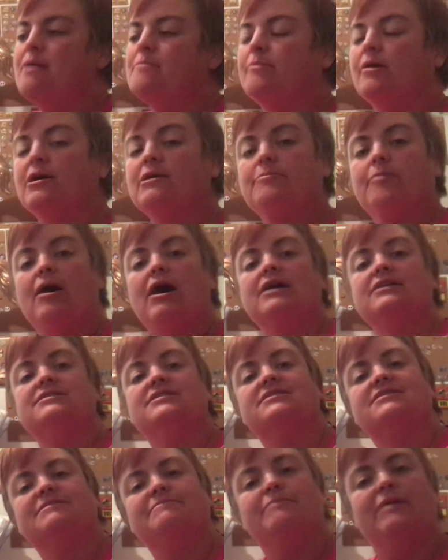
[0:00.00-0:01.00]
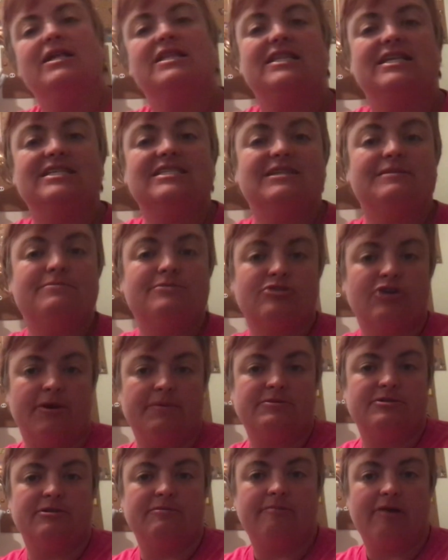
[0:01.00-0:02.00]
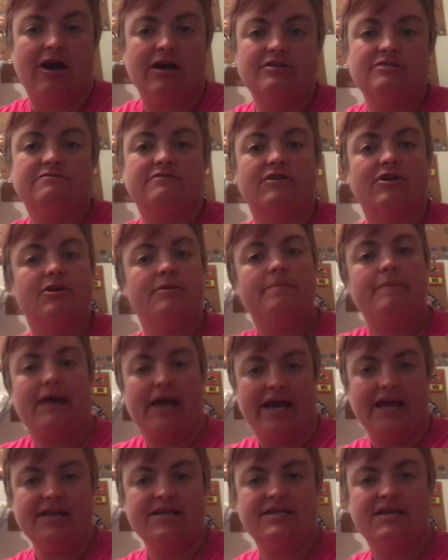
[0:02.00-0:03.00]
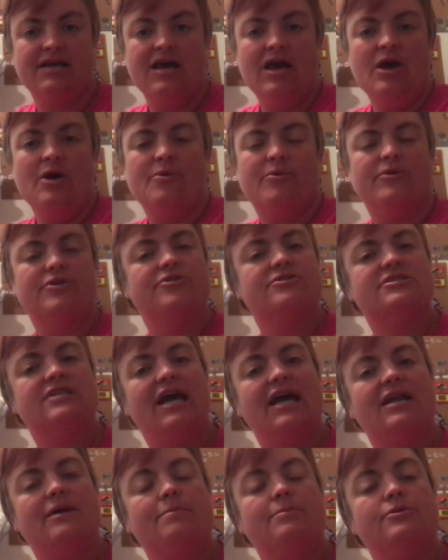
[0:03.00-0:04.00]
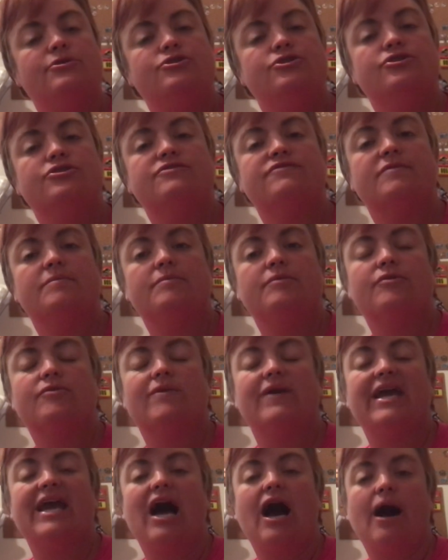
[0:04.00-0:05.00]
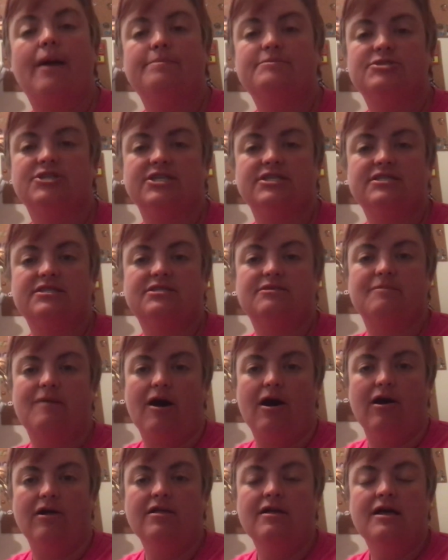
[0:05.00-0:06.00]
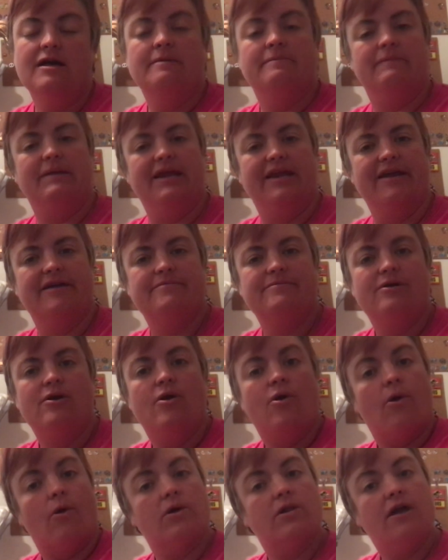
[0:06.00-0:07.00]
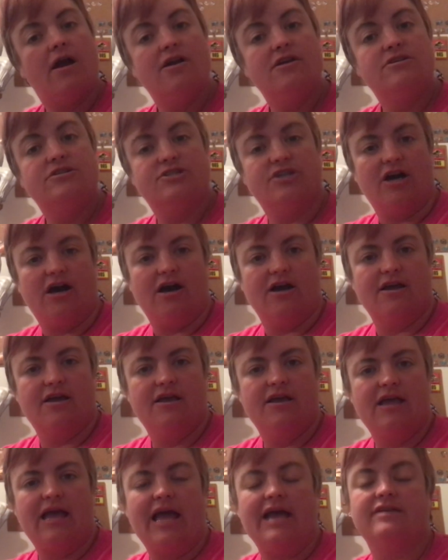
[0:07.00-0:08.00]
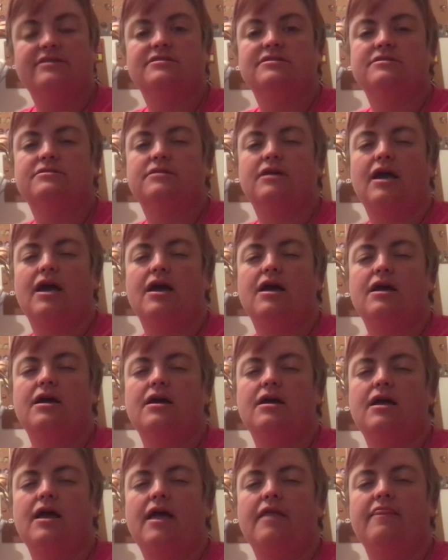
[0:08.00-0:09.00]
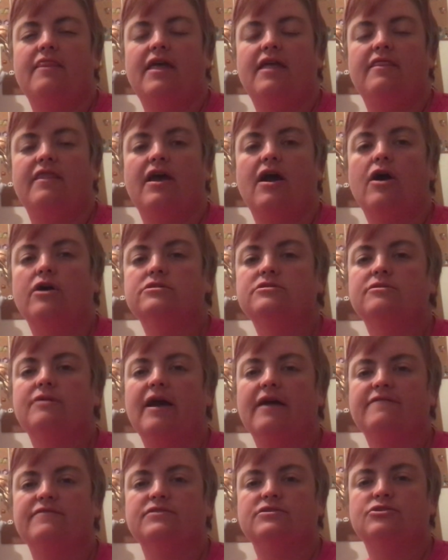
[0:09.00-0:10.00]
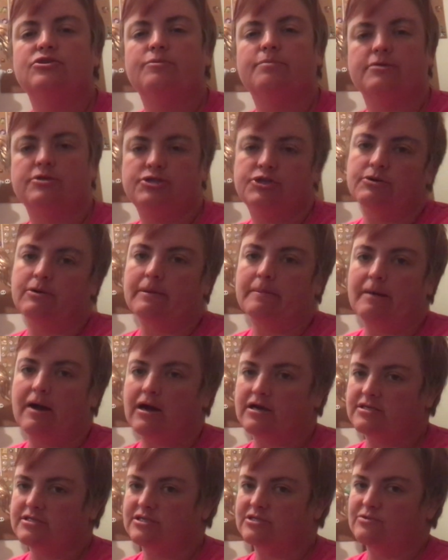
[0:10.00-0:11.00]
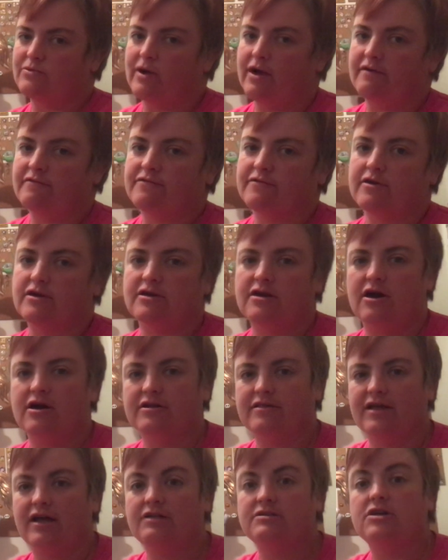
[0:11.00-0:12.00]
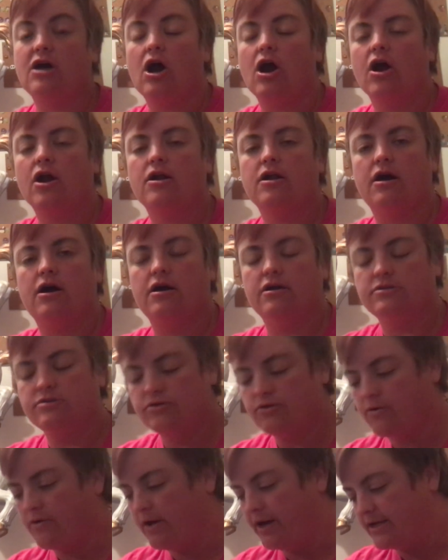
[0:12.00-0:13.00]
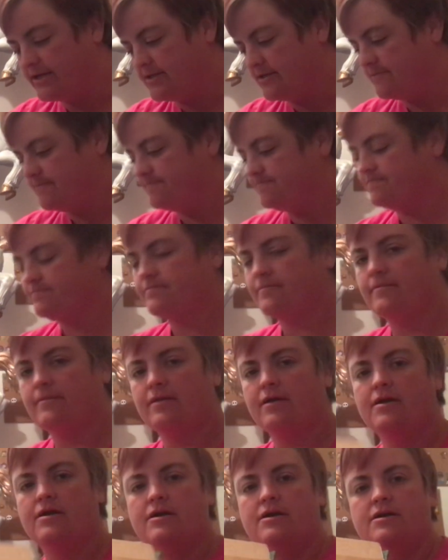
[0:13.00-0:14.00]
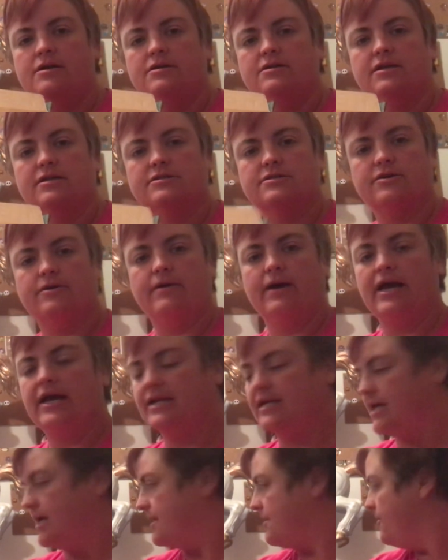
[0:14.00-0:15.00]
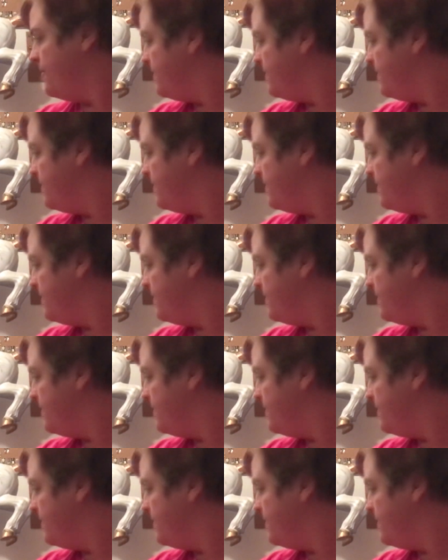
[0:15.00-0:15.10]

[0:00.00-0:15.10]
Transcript: Bark Box is a monthly subscription box for your pet. When you sign up, you choose from three options, small, medium, or large dog, and, and then they also have a Super Chewer box as well for a dog that's hard on toys. Let's go ahead and get